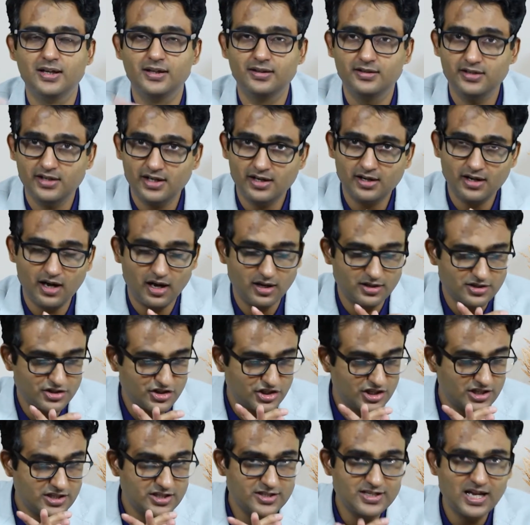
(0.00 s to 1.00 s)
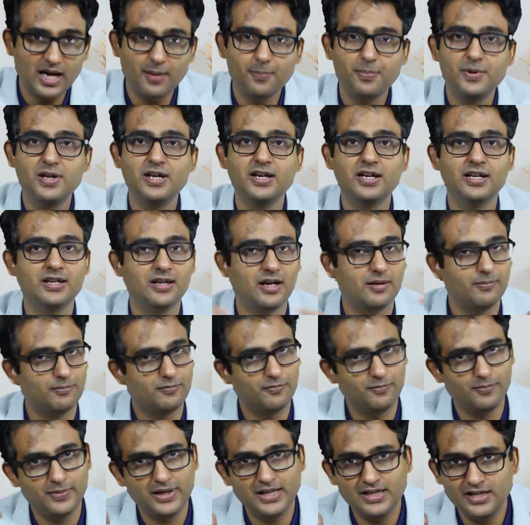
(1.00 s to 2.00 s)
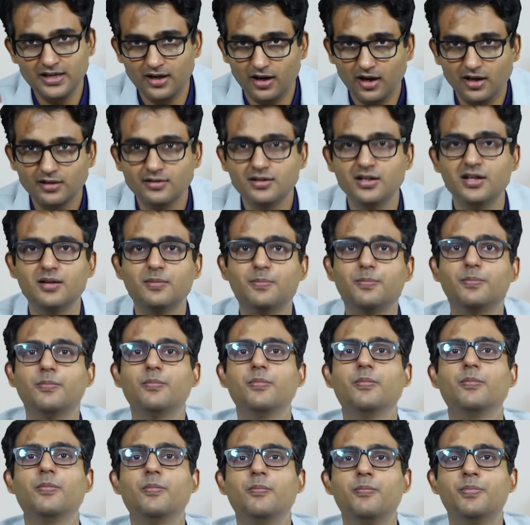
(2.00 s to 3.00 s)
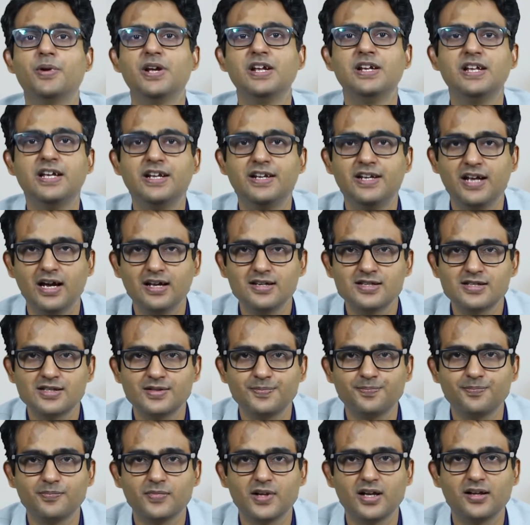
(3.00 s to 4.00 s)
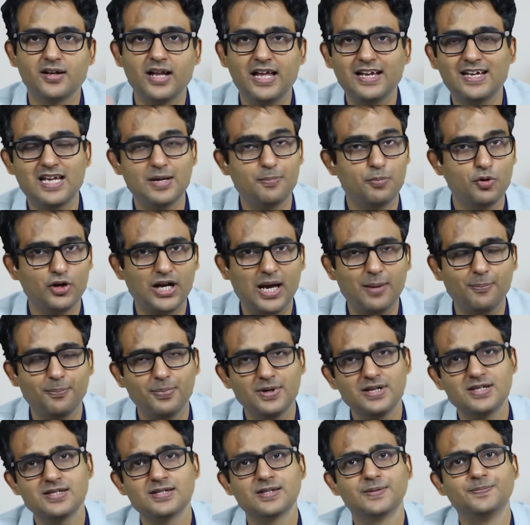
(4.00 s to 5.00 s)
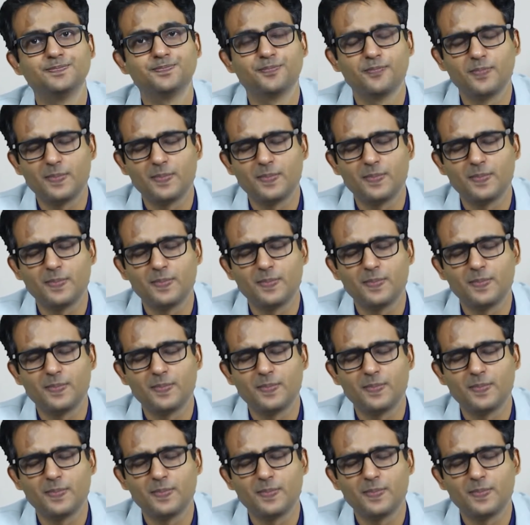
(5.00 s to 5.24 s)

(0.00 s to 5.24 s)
There are changes happening in many other brain areas like hippocampus.